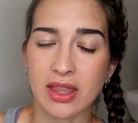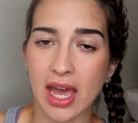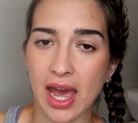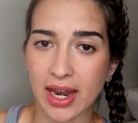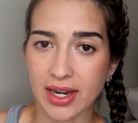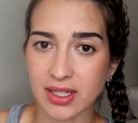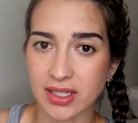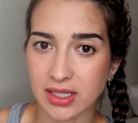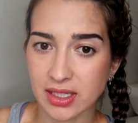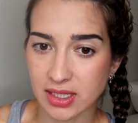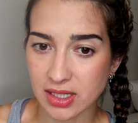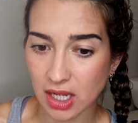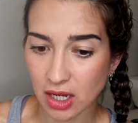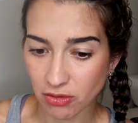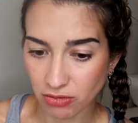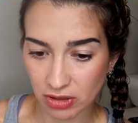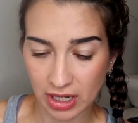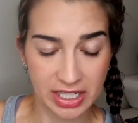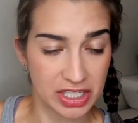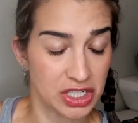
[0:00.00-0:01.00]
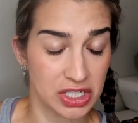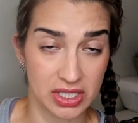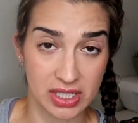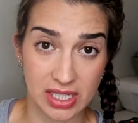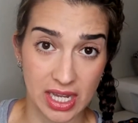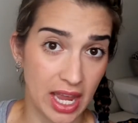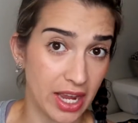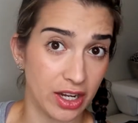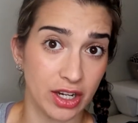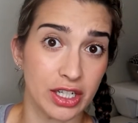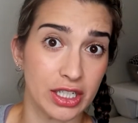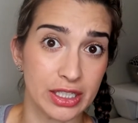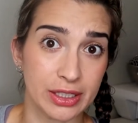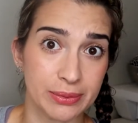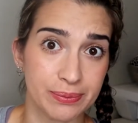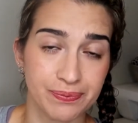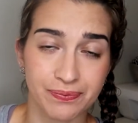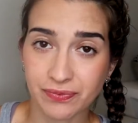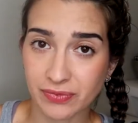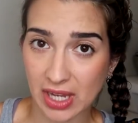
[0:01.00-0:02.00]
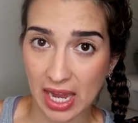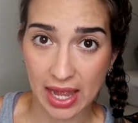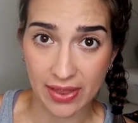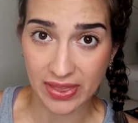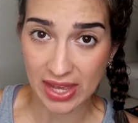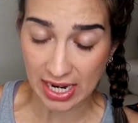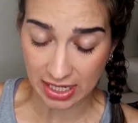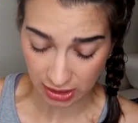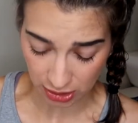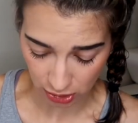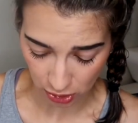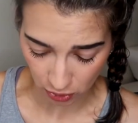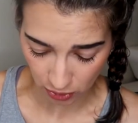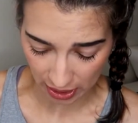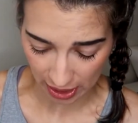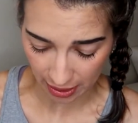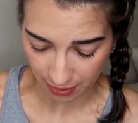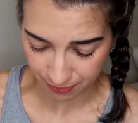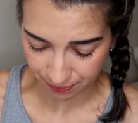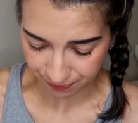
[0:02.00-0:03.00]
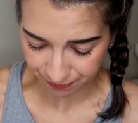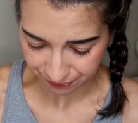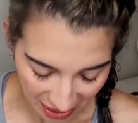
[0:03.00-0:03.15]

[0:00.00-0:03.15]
that is righteous anger, and that is okay.